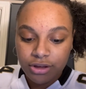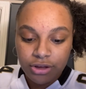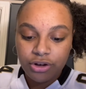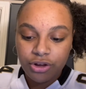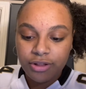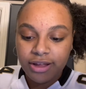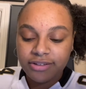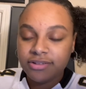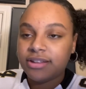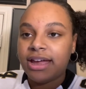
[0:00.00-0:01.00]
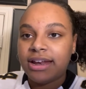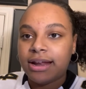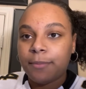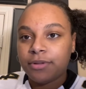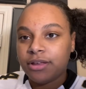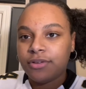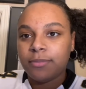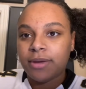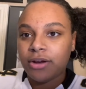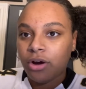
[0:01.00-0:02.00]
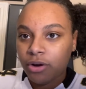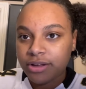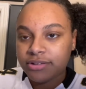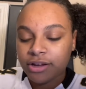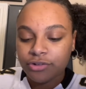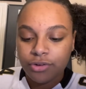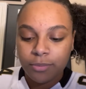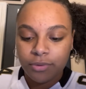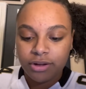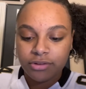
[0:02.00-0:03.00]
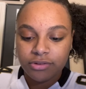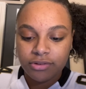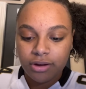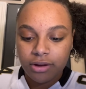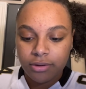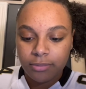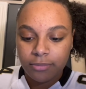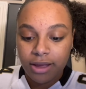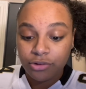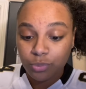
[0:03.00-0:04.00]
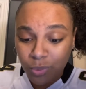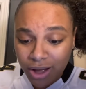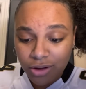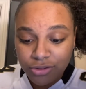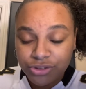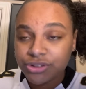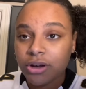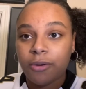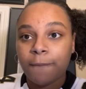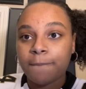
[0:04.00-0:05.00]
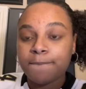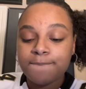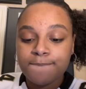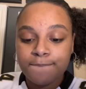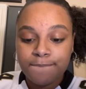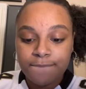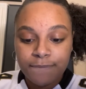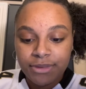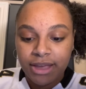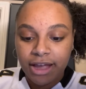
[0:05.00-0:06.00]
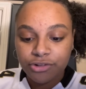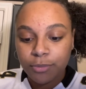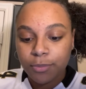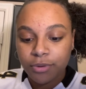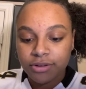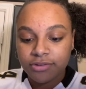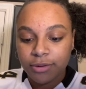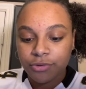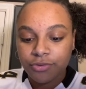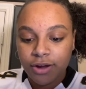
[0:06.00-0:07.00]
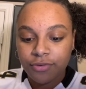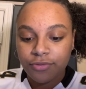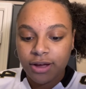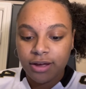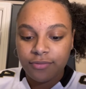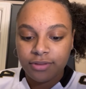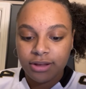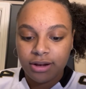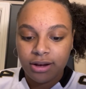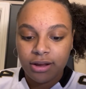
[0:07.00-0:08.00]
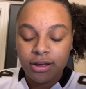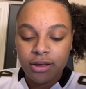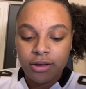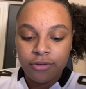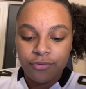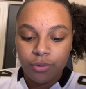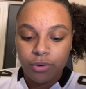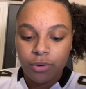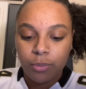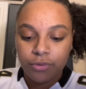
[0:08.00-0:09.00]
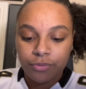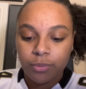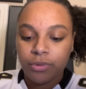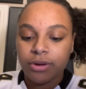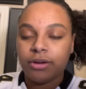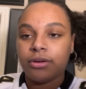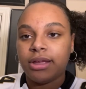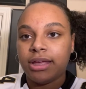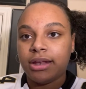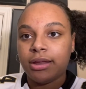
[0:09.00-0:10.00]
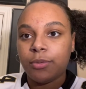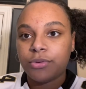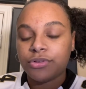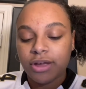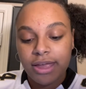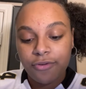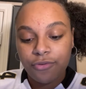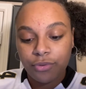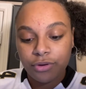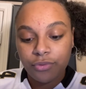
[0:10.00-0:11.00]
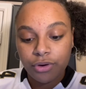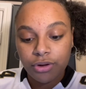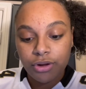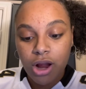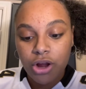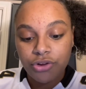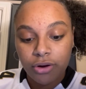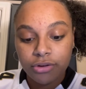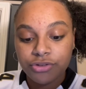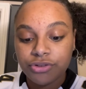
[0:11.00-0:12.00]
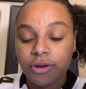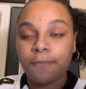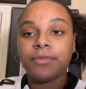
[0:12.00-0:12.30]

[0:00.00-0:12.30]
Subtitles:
you like to see that, and I believe he made all his extra points as well. So, yeah, extra points, he was 5 for 5, and then field goal 1 for 1, and it was a 44-yarder. So,